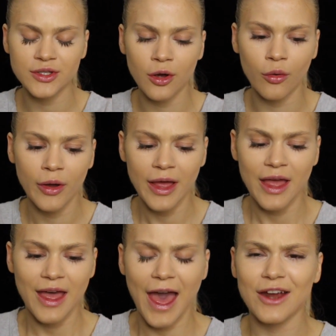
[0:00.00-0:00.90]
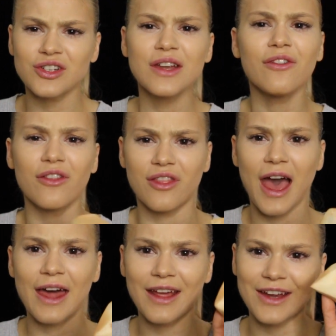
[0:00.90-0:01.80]
So actually for
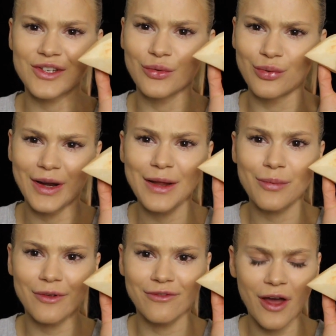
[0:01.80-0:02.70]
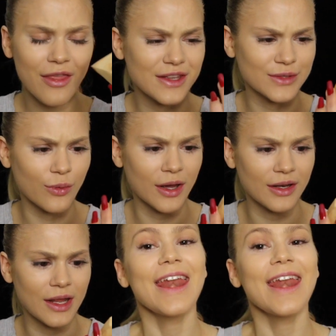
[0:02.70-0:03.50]
that, I actually really prefer this one.